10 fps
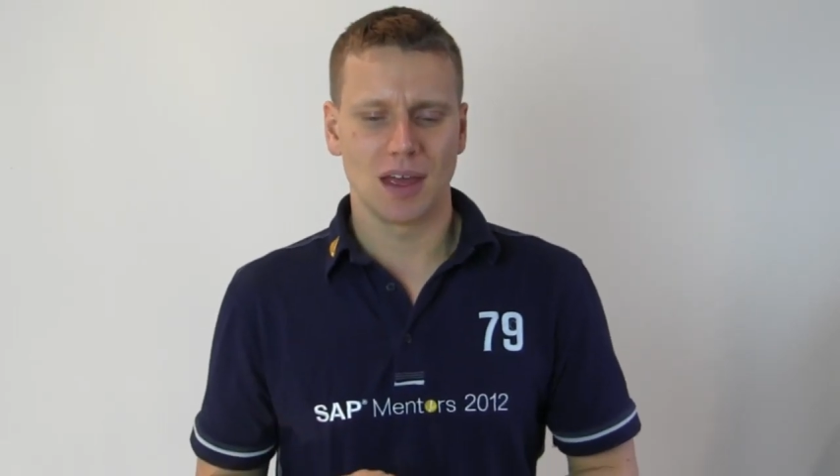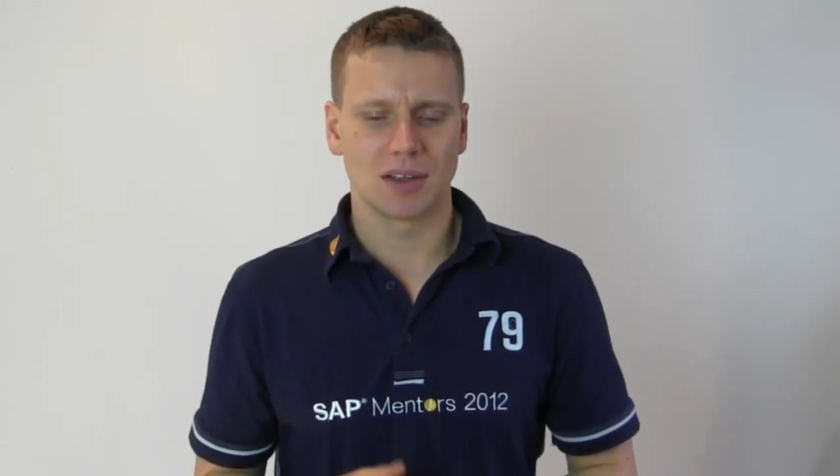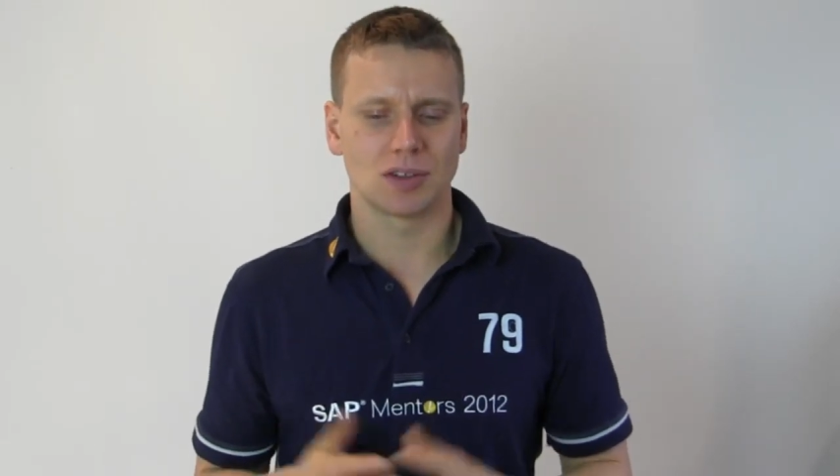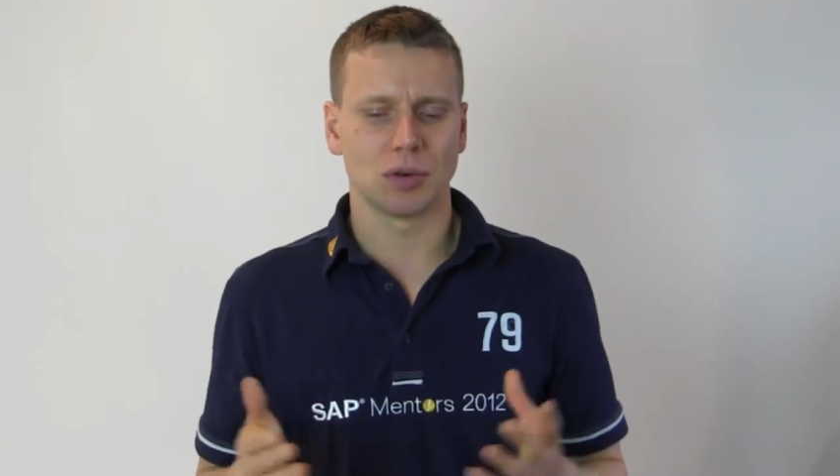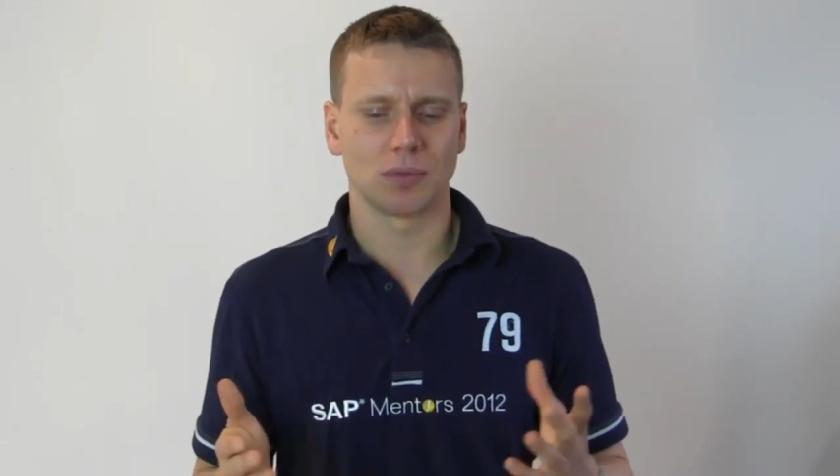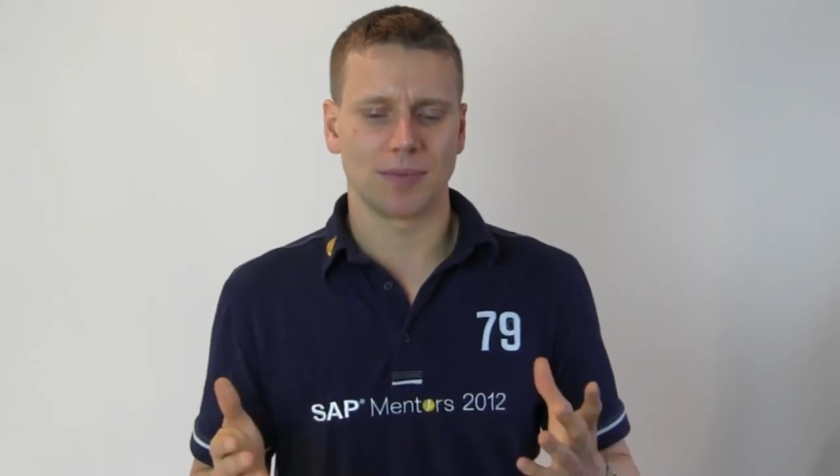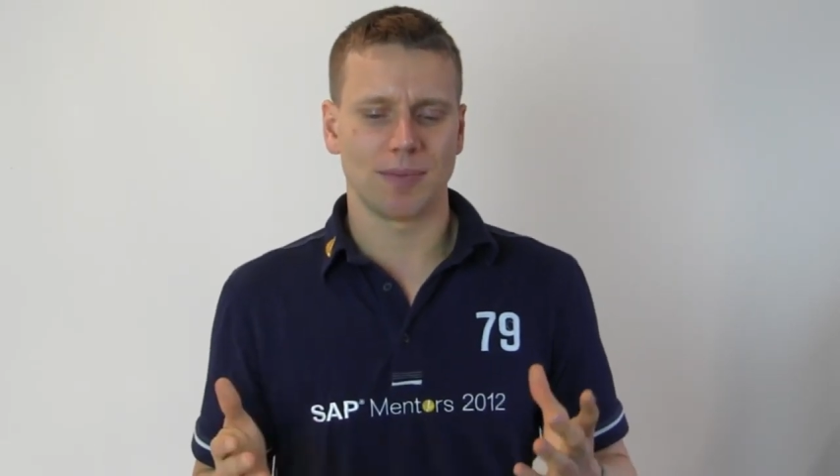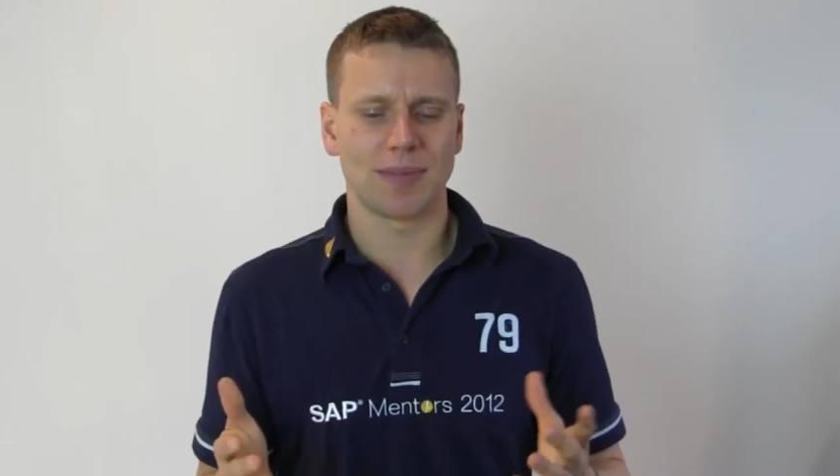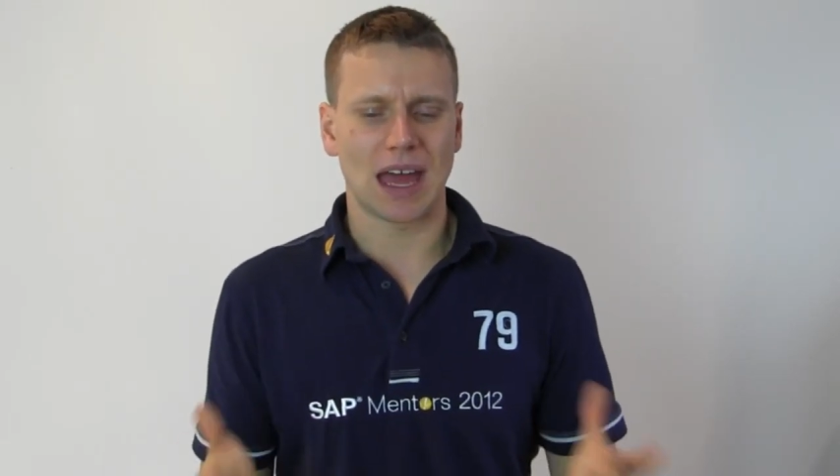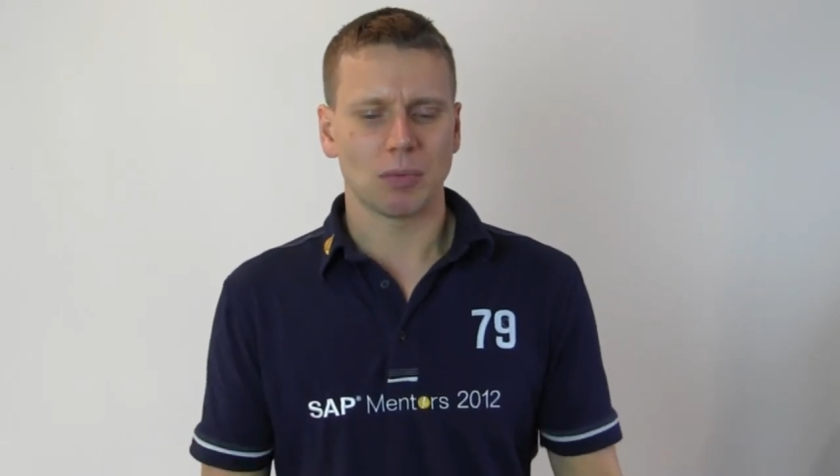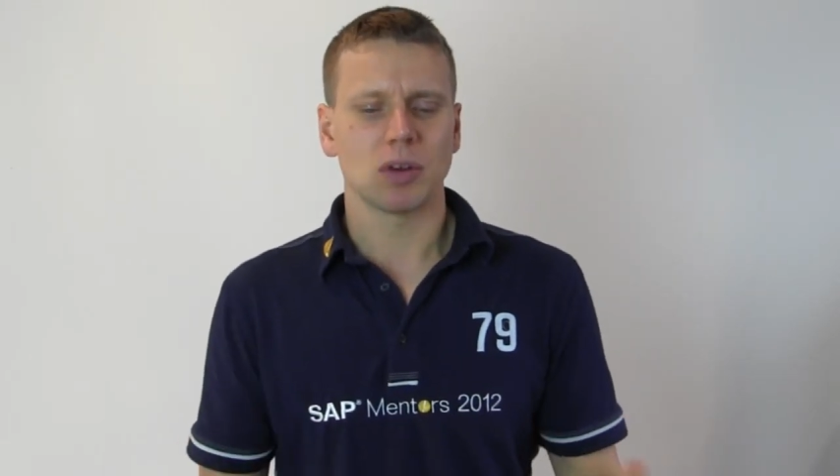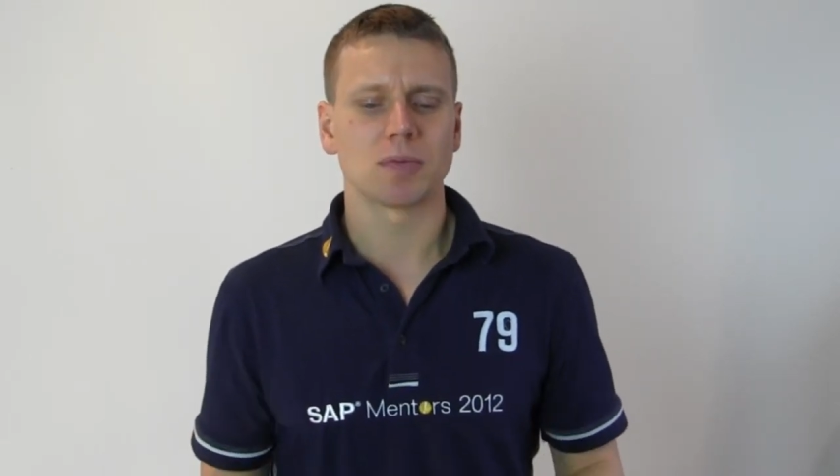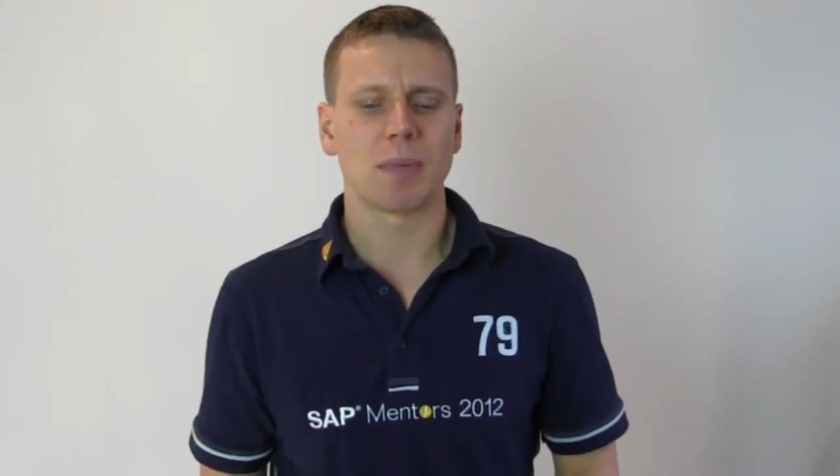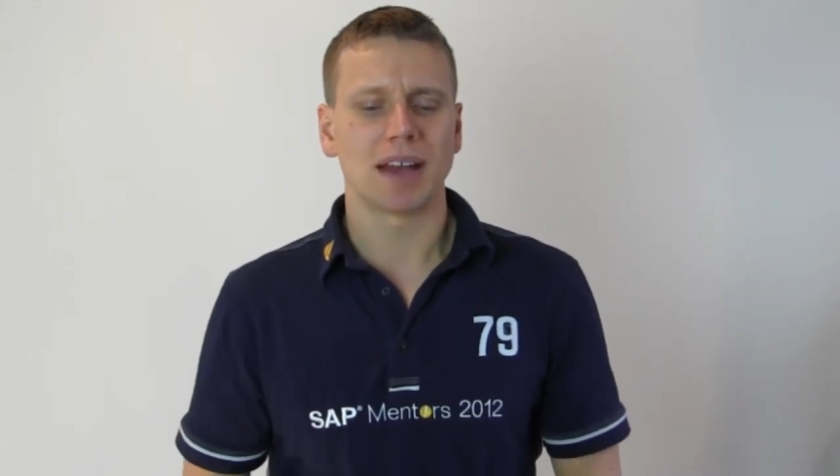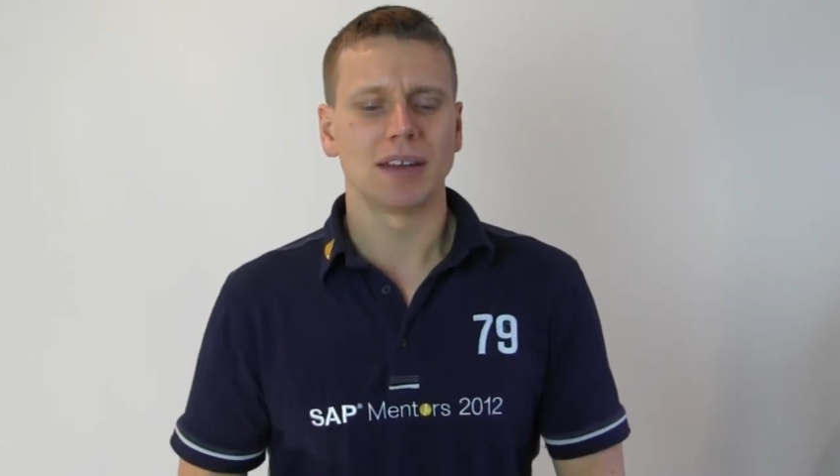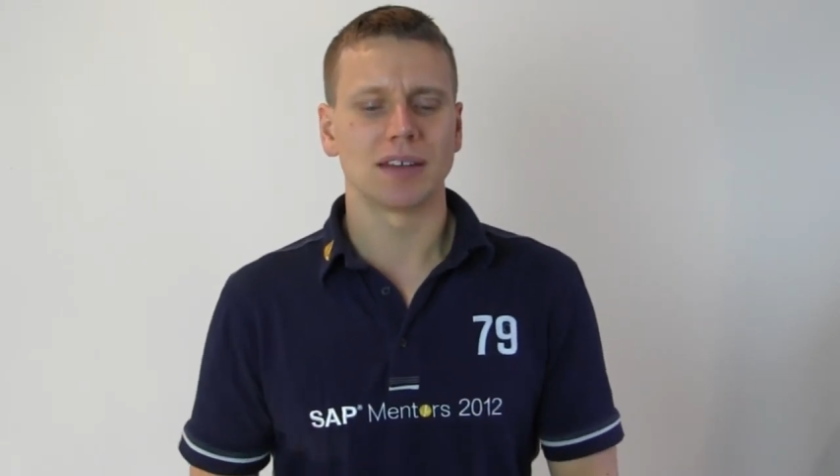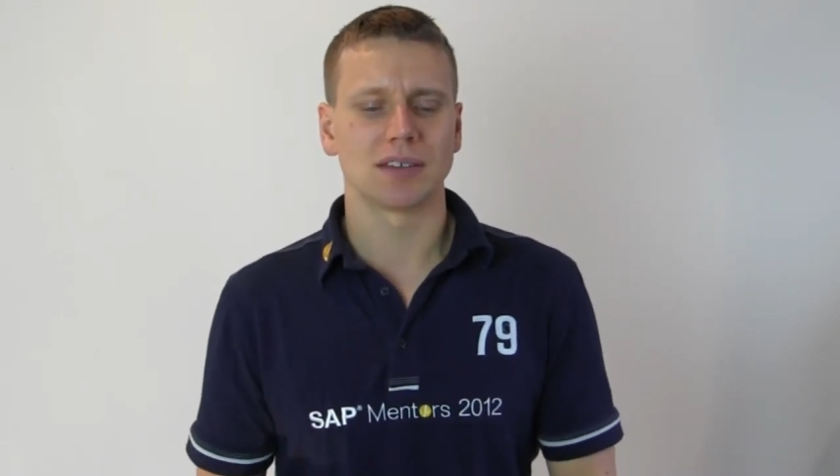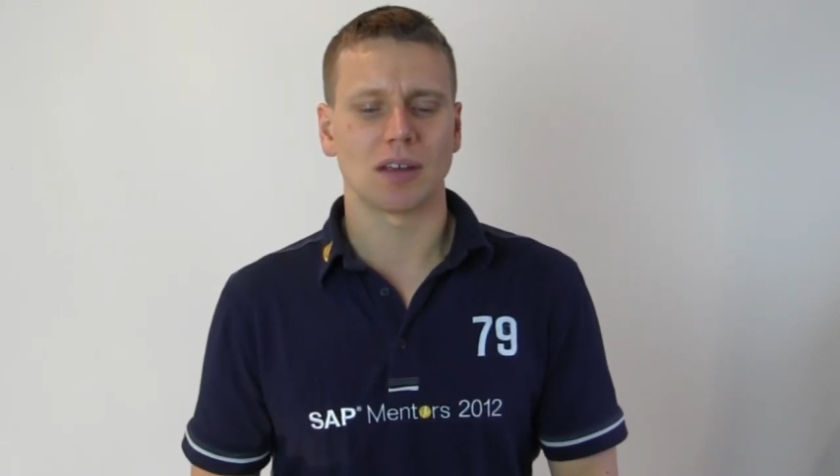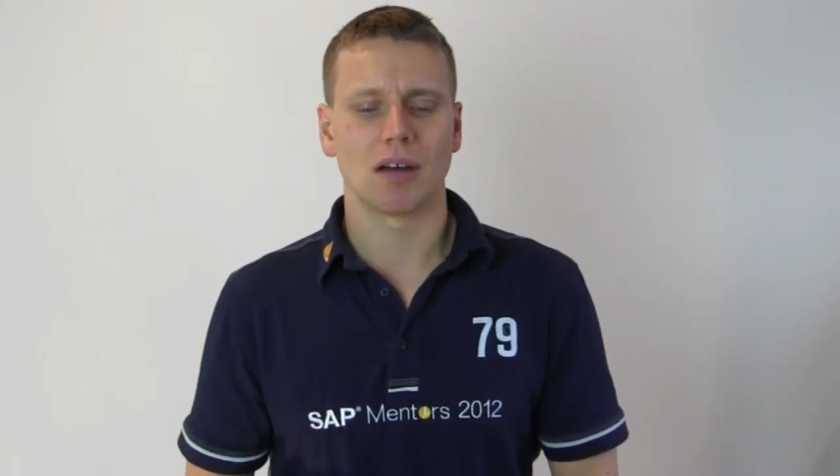So that was my list